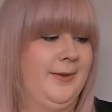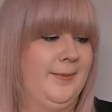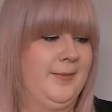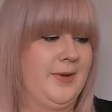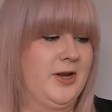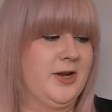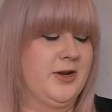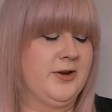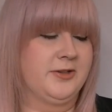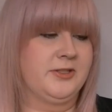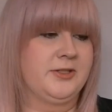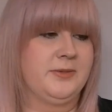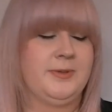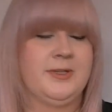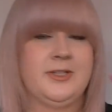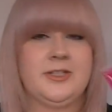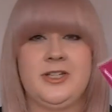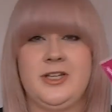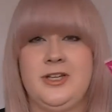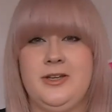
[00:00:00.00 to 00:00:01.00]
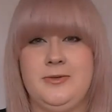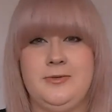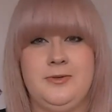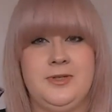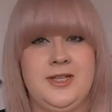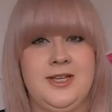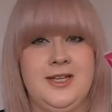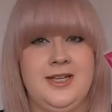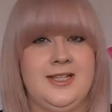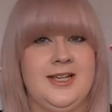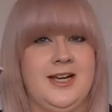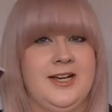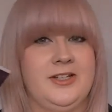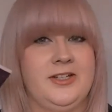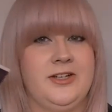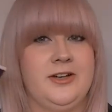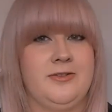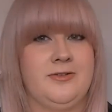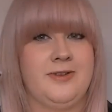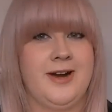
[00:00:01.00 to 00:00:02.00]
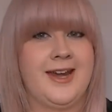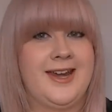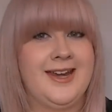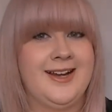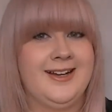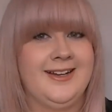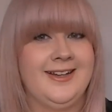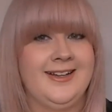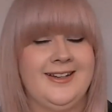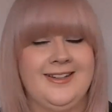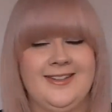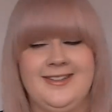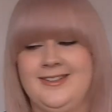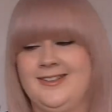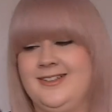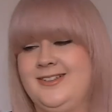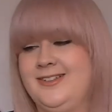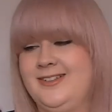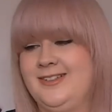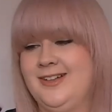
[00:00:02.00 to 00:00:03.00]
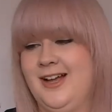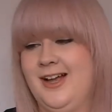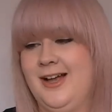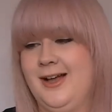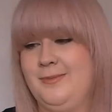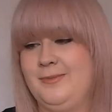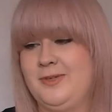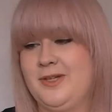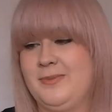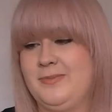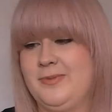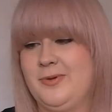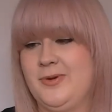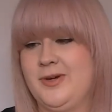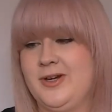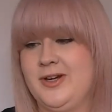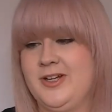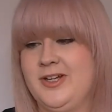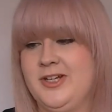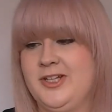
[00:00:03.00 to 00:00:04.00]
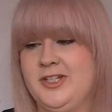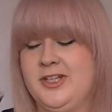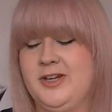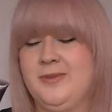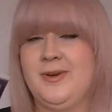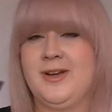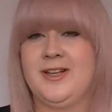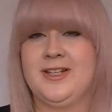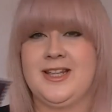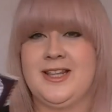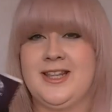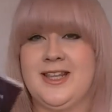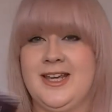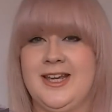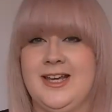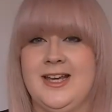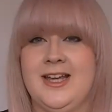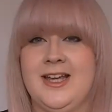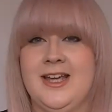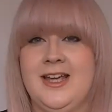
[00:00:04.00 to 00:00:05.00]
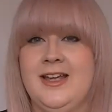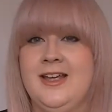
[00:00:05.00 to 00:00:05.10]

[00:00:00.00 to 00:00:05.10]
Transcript: You're not supposed to use these as your regular shampoo and conditioner, because I think